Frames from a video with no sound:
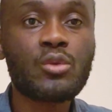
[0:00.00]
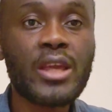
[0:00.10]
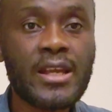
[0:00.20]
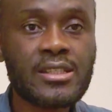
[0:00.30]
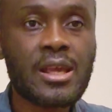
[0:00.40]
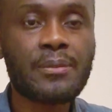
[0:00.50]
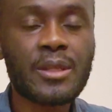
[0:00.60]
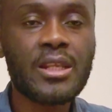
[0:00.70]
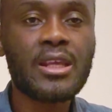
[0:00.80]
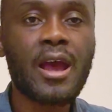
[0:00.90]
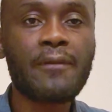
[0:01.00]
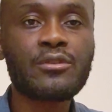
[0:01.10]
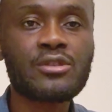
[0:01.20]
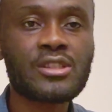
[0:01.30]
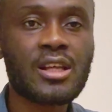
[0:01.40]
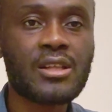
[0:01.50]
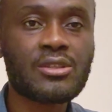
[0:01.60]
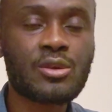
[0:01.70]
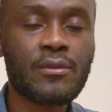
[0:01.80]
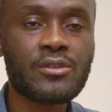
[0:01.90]
accept any after sales
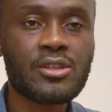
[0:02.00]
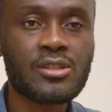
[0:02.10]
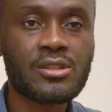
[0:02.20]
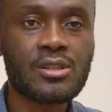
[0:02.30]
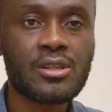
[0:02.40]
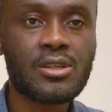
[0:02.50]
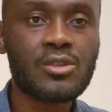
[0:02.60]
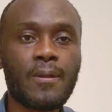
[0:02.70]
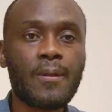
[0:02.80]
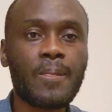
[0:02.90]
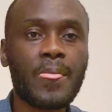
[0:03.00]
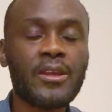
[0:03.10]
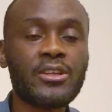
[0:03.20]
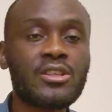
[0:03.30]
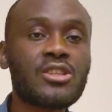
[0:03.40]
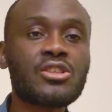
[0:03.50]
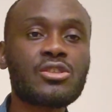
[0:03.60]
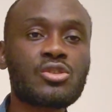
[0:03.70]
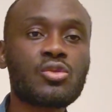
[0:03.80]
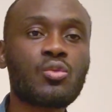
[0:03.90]
services in addition
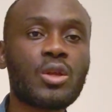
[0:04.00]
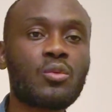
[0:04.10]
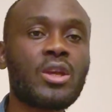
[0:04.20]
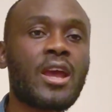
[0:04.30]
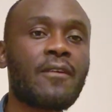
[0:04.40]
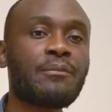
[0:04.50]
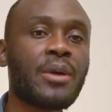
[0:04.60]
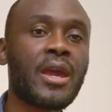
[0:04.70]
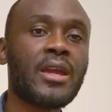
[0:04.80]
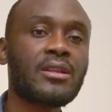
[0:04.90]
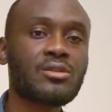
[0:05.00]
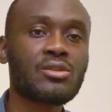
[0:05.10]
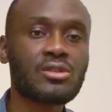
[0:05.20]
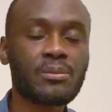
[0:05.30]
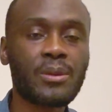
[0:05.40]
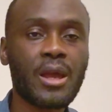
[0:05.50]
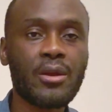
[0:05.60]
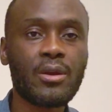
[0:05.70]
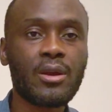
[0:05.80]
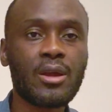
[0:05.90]
to what we have paid to the
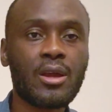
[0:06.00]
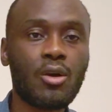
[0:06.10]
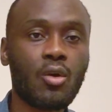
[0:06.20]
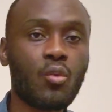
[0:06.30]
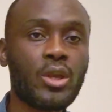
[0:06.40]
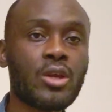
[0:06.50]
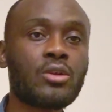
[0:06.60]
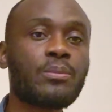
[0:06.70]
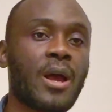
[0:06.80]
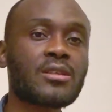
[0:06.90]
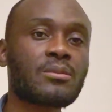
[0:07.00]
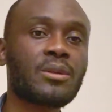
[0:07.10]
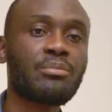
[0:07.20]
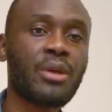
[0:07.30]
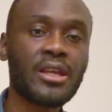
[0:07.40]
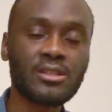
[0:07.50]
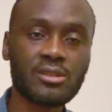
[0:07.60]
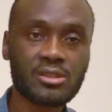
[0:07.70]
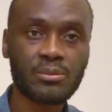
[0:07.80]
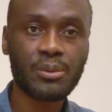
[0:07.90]
supplier, or we could possibly pay to
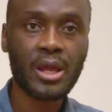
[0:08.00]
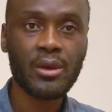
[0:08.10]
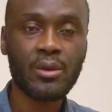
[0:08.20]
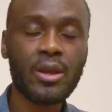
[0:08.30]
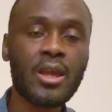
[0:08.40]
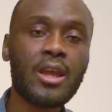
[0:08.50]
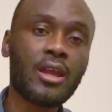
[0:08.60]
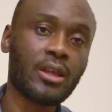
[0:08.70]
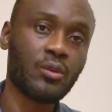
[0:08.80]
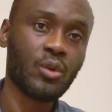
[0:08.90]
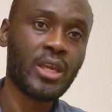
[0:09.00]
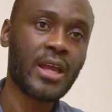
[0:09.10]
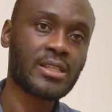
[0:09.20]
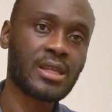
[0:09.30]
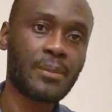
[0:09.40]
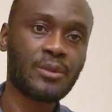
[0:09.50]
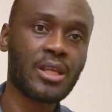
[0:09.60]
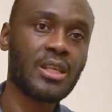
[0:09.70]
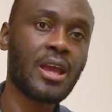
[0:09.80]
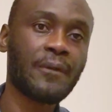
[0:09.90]
the supplier? Can we accept
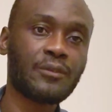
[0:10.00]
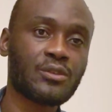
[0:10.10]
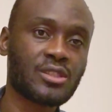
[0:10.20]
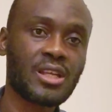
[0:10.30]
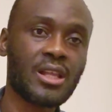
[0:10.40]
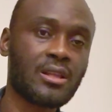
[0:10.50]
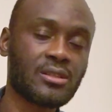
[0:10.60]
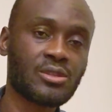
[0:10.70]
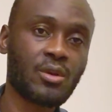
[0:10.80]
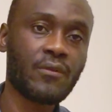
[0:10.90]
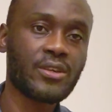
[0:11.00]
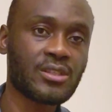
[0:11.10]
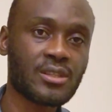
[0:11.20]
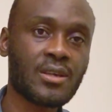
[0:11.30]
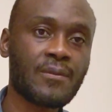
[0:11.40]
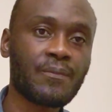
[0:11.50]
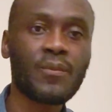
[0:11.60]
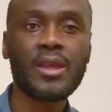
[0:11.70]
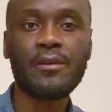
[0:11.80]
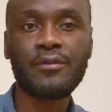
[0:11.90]
any after sales service?
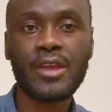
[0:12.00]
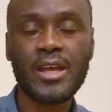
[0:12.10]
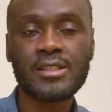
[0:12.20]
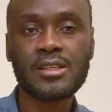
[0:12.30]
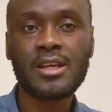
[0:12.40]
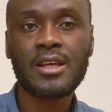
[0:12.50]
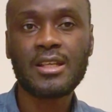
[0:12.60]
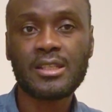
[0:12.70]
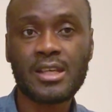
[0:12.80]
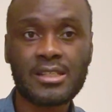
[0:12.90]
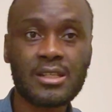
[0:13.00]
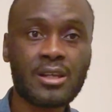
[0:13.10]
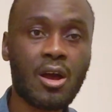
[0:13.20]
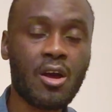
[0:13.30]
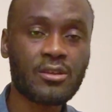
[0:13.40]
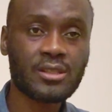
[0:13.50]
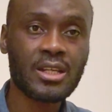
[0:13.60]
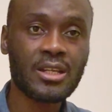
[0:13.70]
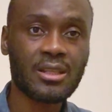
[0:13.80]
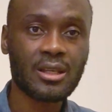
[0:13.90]
If yes, does it cost
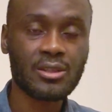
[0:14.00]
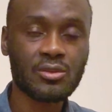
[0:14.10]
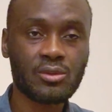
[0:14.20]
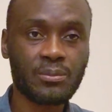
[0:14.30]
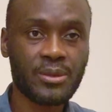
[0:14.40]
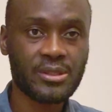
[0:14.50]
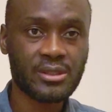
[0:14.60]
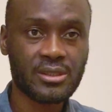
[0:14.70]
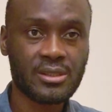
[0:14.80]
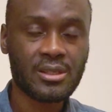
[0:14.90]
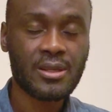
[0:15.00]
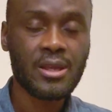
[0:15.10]
anything to the business?